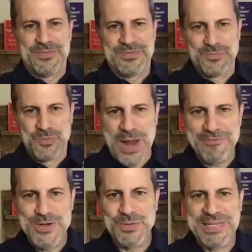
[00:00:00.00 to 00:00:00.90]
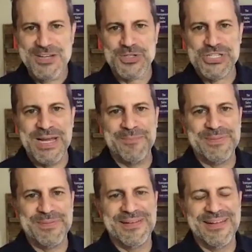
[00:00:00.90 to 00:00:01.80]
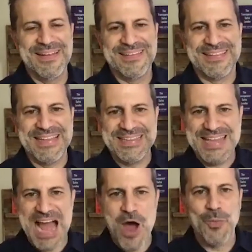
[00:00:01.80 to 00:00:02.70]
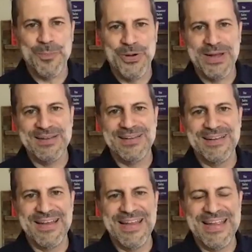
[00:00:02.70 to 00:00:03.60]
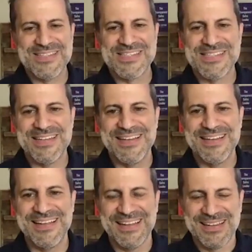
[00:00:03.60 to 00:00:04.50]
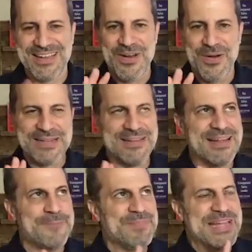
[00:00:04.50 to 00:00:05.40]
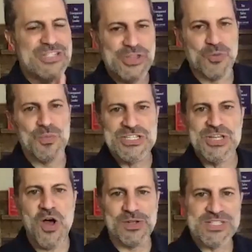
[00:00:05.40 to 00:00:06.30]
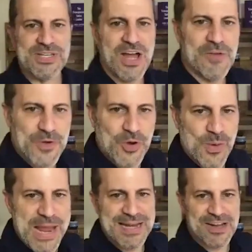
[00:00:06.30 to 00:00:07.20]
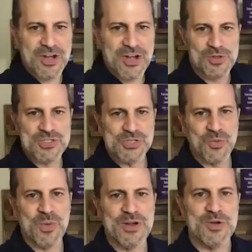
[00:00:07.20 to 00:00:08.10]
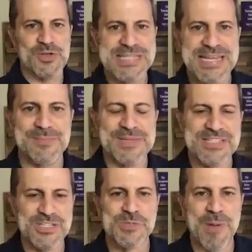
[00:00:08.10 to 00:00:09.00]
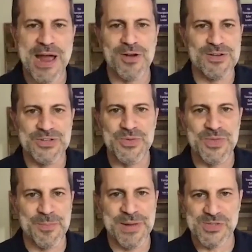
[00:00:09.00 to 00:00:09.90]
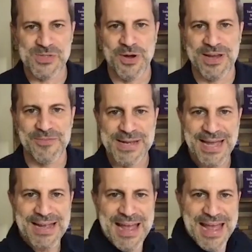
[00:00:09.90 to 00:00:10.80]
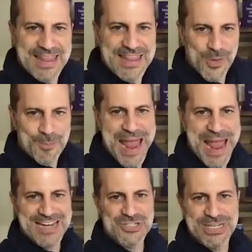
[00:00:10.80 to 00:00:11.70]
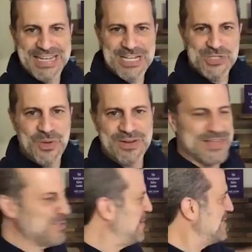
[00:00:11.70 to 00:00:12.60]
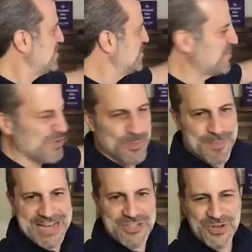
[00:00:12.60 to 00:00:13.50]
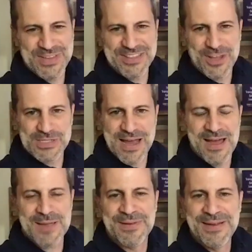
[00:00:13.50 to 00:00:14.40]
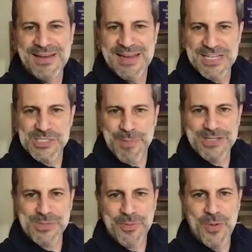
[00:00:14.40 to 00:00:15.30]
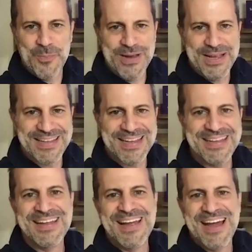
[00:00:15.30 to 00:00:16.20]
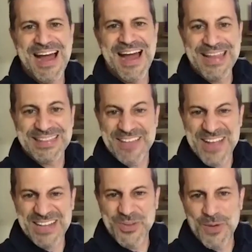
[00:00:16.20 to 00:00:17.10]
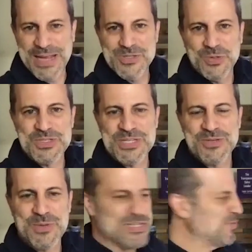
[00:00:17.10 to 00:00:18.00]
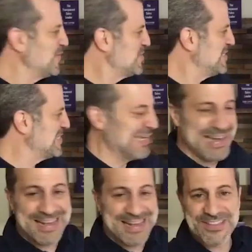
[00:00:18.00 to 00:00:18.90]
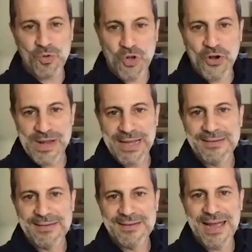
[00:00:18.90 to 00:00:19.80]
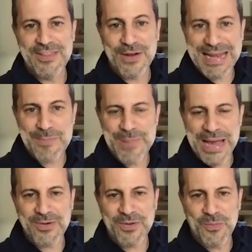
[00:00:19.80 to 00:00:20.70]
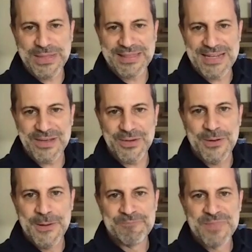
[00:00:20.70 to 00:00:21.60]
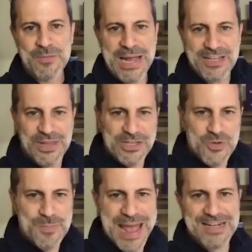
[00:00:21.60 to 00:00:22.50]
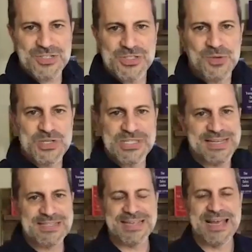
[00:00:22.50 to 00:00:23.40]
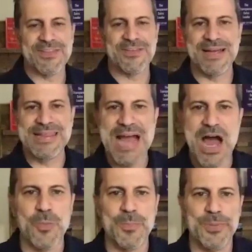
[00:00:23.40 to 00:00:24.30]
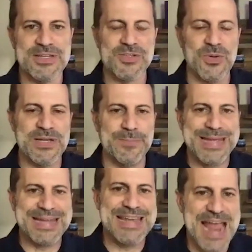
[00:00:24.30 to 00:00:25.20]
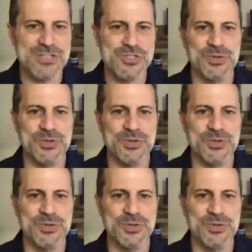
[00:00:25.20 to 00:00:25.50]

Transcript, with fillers: revenue leadership, the the output is, you know, it it's the result of creating a culture where your team is inspired to do their best work every day, and that you're managing each one of these pieces. So you make sure that their time is spent appropriately, uh, that they've got the right tools and resources and that they're learning and they're getting better at what they do right like you manage those things together and the output is going to be a natural